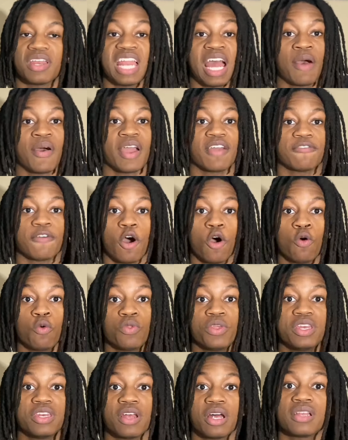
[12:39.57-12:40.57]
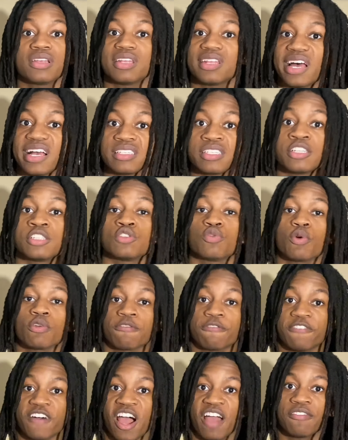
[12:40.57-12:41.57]
Now, I've only done lessons with
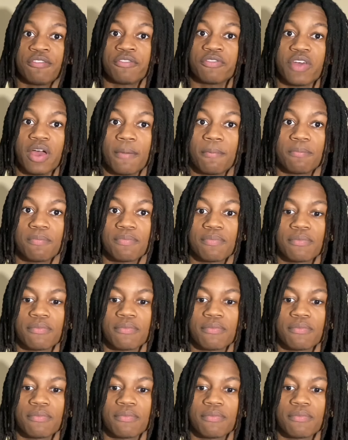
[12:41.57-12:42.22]
5 of them,